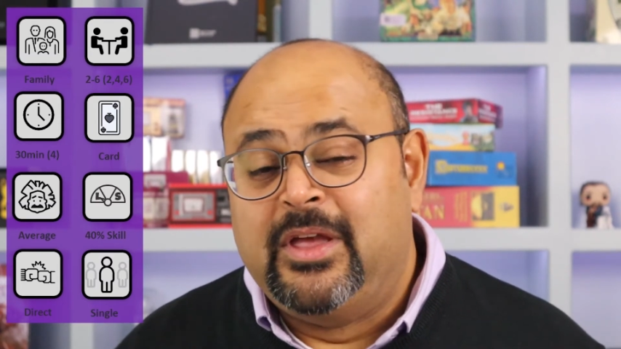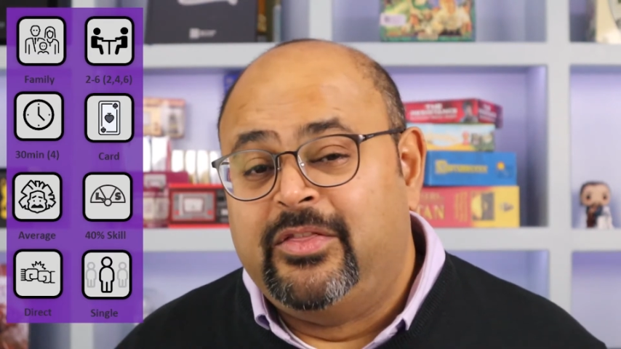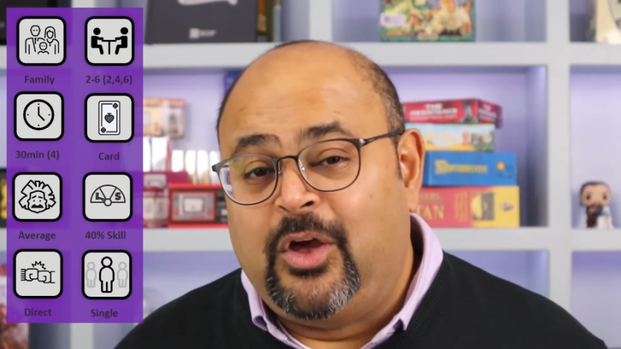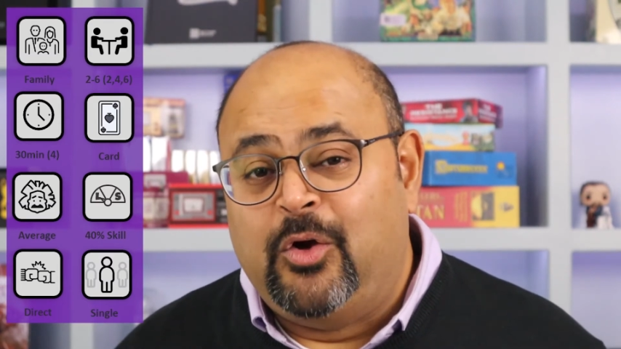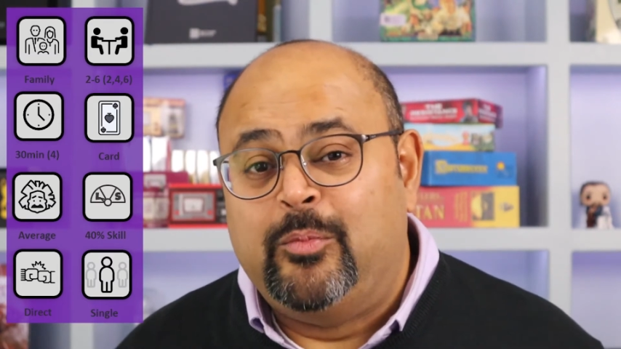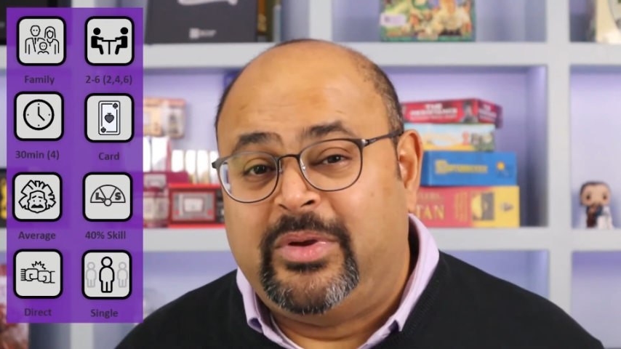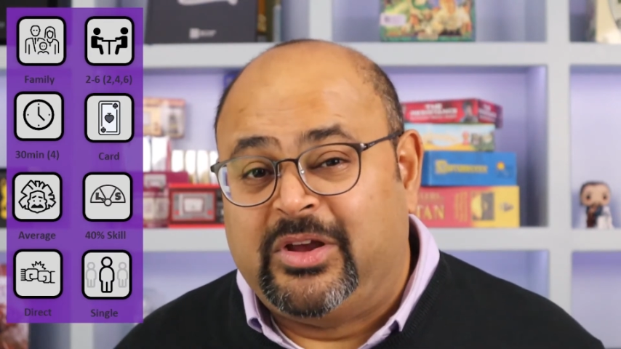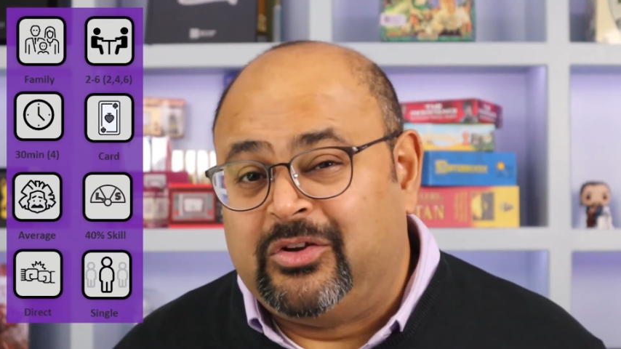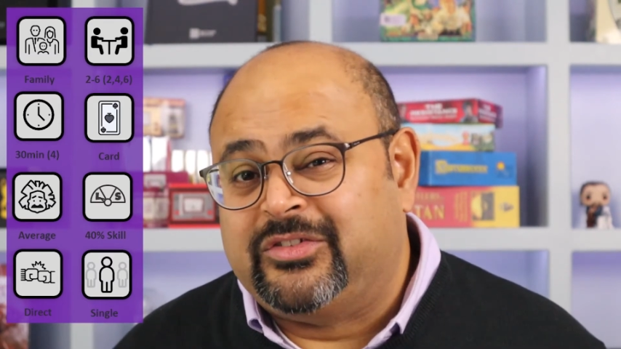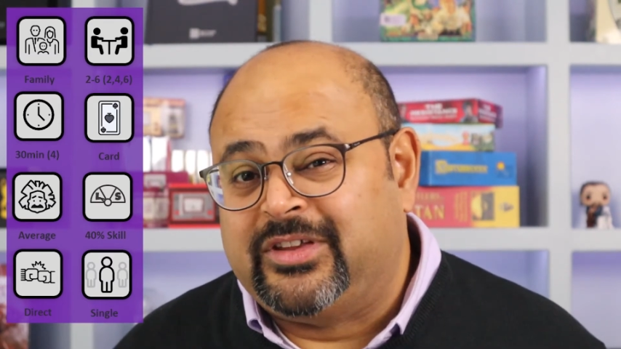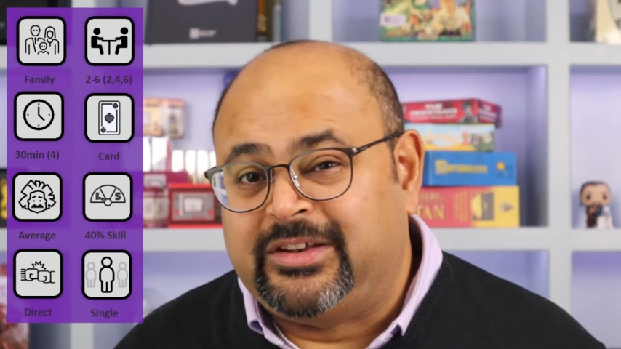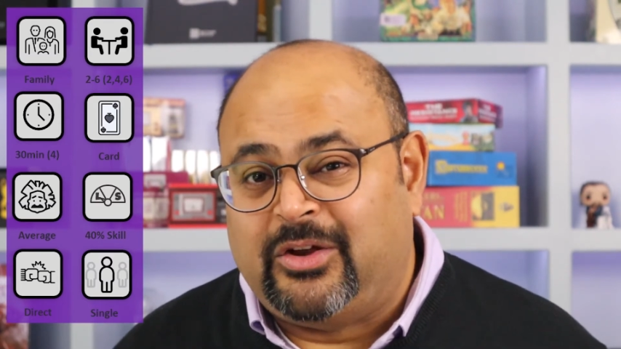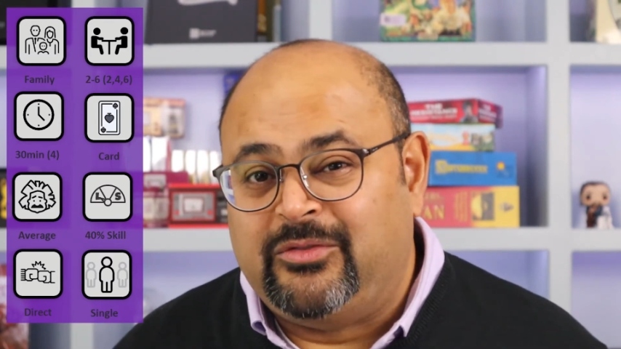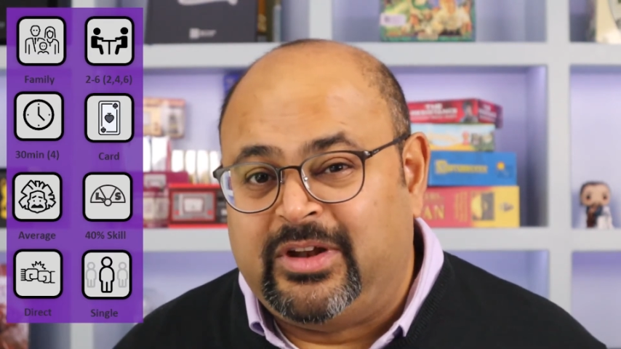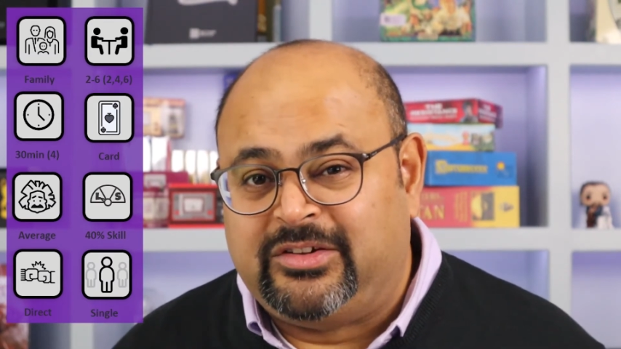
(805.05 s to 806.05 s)
Though, because
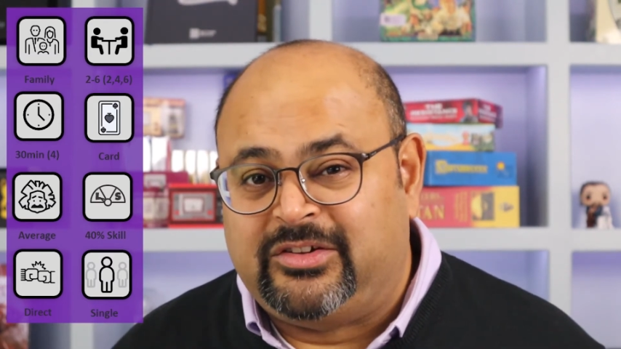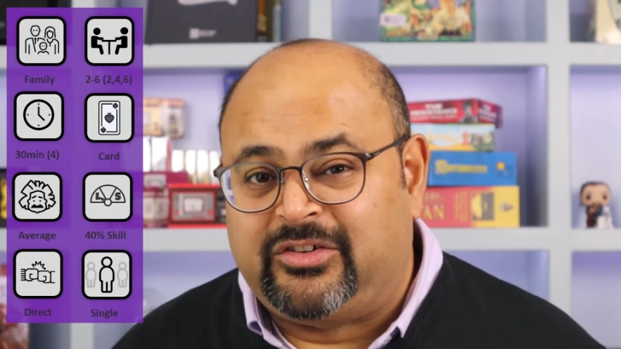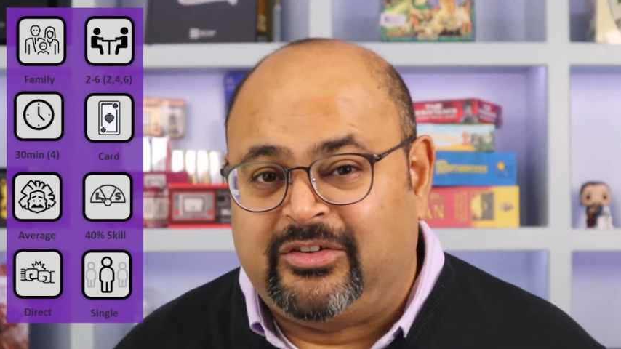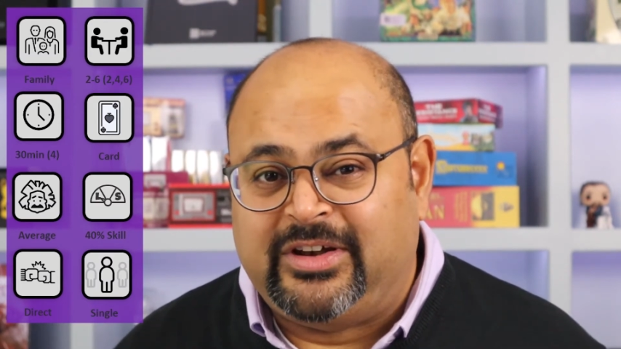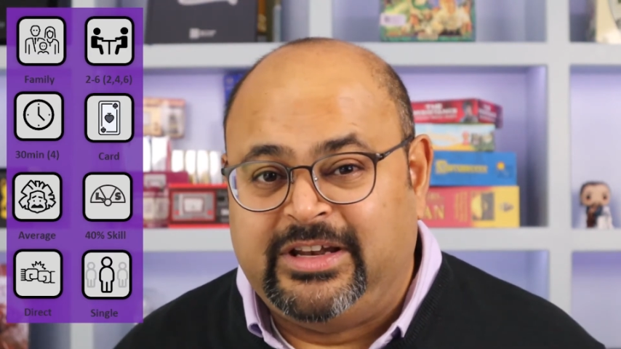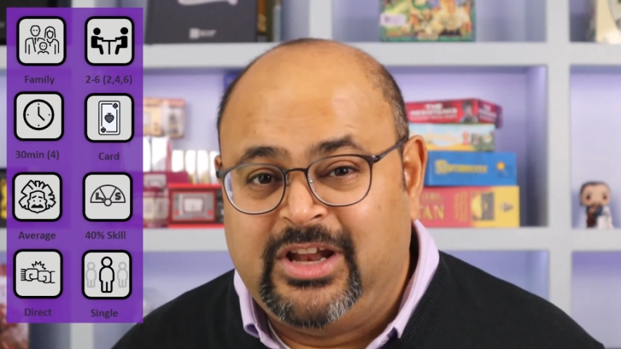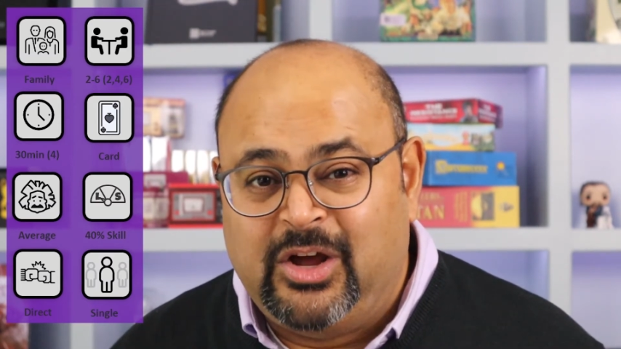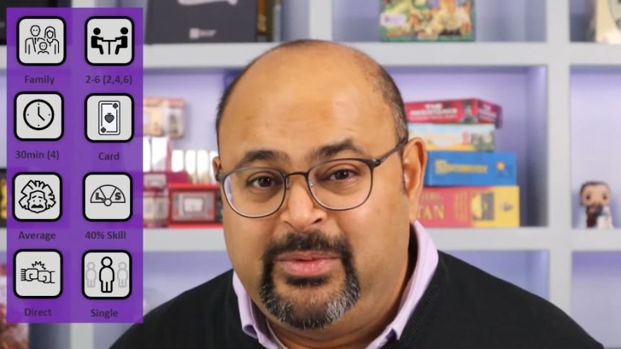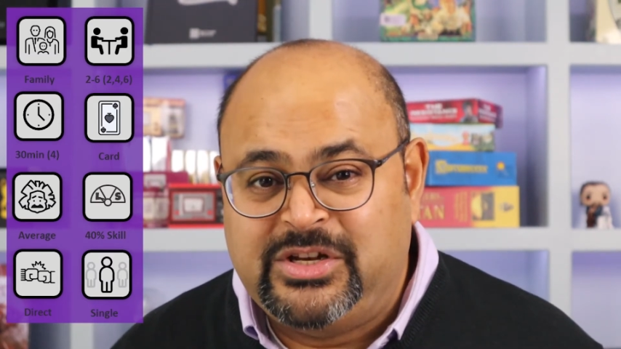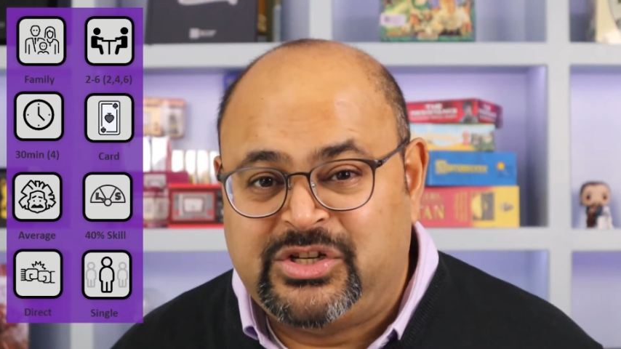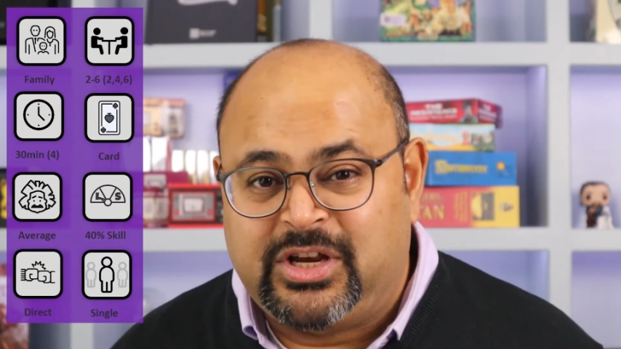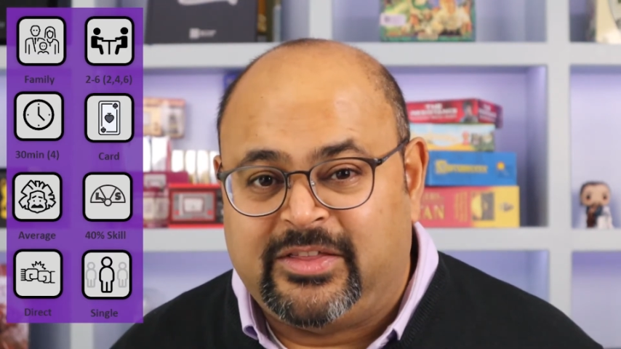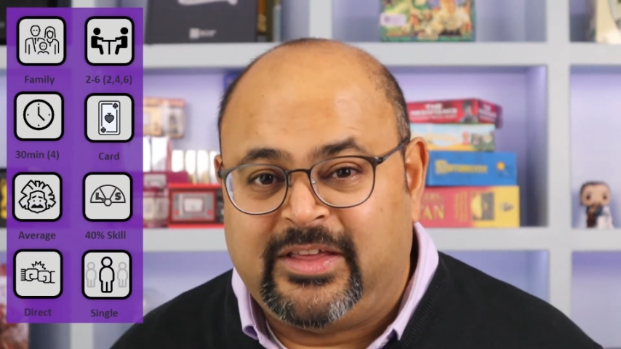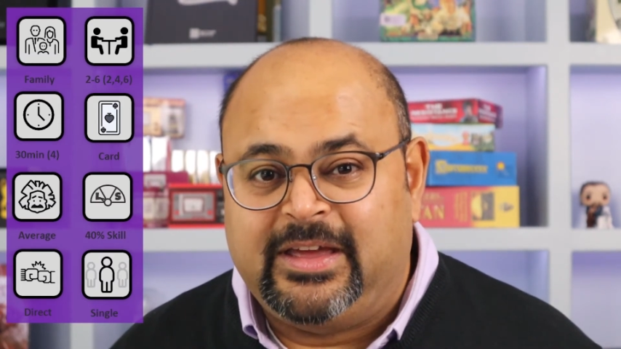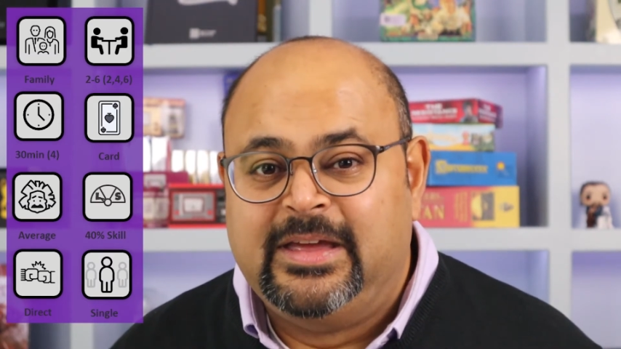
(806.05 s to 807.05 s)
they don't necessarily know
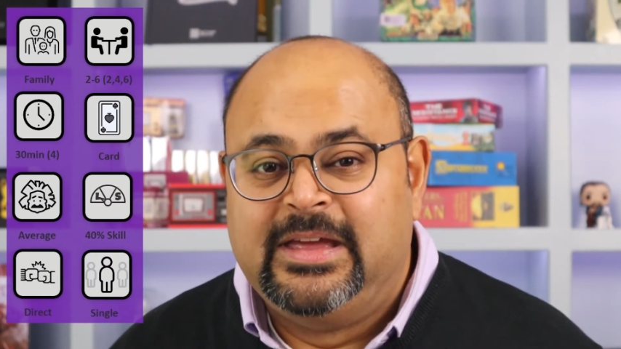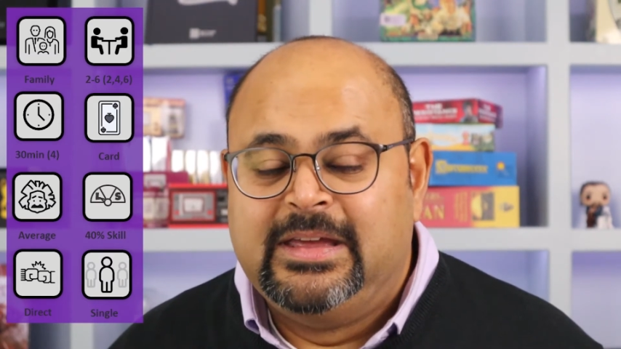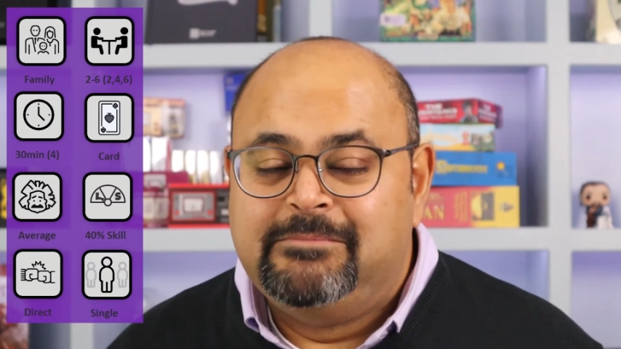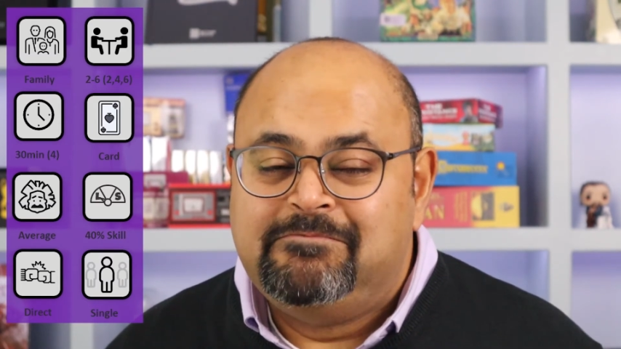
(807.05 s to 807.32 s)
each other,